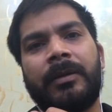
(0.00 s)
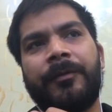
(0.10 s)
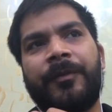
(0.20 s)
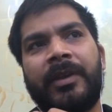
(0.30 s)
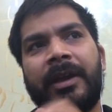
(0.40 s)

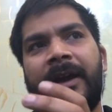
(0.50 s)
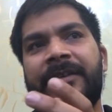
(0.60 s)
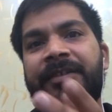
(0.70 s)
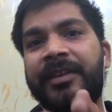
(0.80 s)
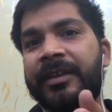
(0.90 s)
we
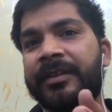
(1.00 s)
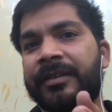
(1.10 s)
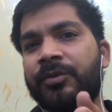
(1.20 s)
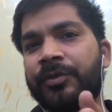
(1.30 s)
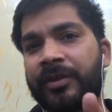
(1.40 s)
had
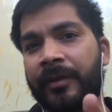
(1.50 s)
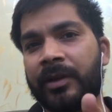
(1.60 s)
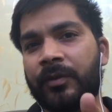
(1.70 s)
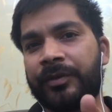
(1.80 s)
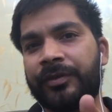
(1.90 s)
6 to
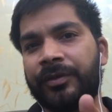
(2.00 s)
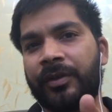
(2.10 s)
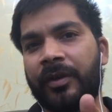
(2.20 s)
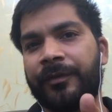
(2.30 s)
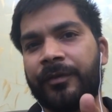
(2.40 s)
7
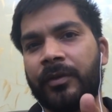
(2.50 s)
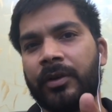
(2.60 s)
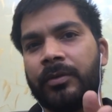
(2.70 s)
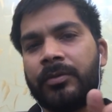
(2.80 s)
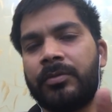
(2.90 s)
questions of
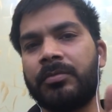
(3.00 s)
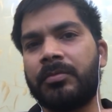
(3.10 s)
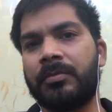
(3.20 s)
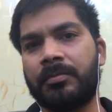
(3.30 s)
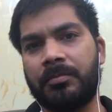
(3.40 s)

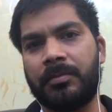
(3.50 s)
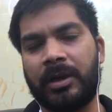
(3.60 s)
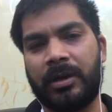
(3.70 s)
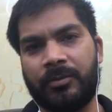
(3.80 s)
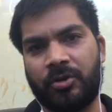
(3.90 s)

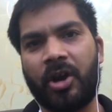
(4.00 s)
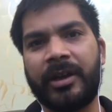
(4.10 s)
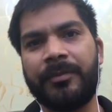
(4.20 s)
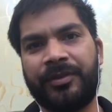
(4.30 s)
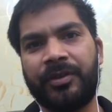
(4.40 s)

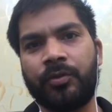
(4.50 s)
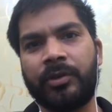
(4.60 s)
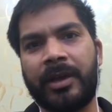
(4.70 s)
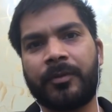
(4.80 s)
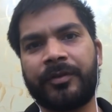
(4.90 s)

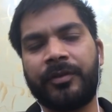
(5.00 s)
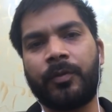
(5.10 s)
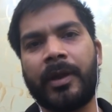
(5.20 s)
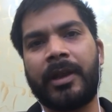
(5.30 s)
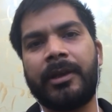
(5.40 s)
non-MCQ type
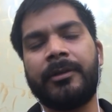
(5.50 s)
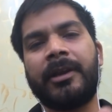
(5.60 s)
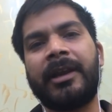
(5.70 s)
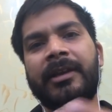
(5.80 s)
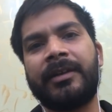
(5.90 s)
questions, wherein
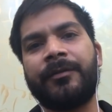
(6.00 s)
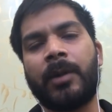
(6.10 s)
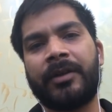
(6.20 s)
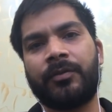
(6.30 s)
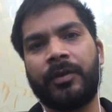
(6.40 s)
the negative
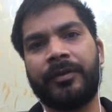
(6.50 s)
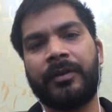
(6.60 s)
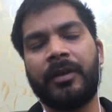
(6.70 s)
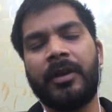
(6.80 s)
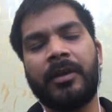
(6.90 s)
marks
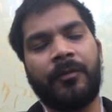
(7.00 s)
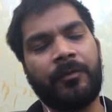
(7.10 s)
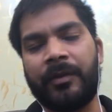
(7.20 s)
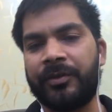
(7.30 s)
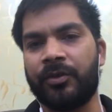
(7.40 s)
was,
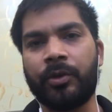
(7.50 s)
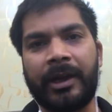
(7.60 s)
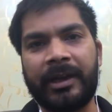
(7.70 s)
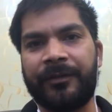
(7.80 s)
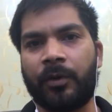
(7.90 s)
there was no
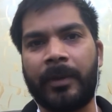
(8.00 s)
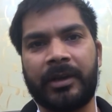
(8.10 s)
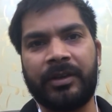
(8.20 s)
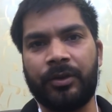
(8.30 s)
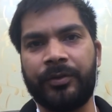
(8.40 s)
negative for
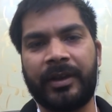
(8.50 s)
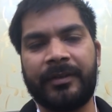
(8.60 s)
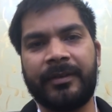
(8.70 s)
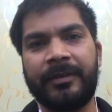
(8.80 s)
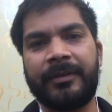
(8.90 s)
marking those
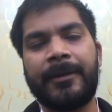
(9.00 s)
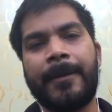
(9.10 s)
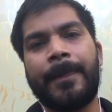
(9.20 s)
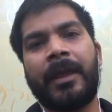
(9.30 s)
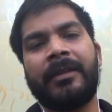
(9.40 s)
answers,
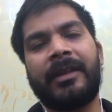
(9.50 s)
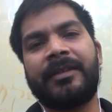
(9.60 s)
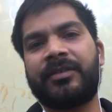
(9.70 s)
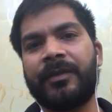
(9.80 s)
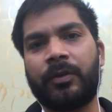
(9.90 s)
and the
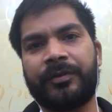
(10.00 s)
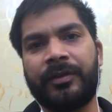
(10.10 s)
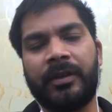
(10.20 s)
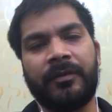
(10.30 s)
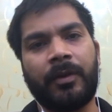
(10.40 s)
rest of the
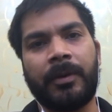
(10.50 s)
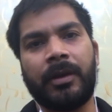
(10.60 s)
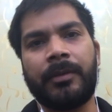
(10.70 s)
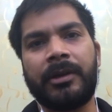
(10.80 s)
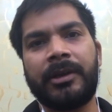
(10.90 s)
questions in
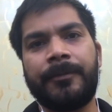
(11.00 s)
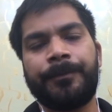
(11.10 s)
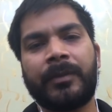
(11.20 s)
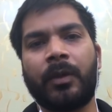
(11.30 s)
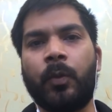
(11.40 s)
verbal ability
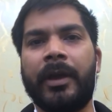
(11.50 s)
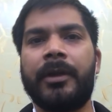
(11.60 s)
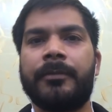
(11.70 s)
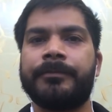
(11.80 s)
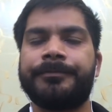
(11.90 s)

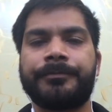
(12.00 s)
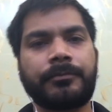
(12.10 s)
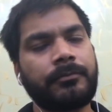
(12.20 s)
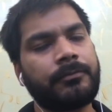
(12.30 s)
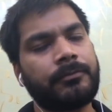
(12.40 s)
were
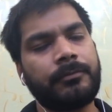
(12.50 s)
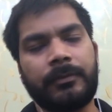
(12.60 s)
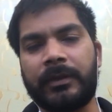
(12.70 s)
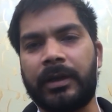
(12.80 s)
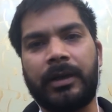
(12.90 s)

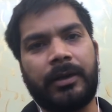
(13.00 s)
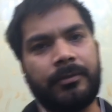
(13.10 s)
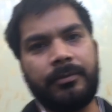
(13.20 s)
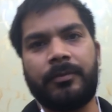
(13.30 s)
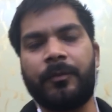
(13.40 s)

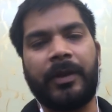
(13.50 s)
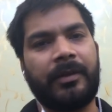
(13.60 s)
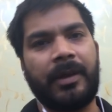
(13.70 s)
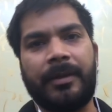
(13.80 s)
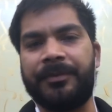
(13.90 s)

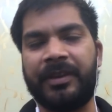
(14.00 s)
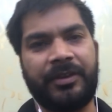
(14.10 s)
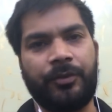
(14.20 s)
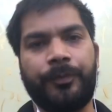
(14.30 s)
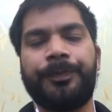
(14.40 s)

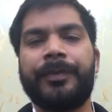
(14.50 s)
MCQ.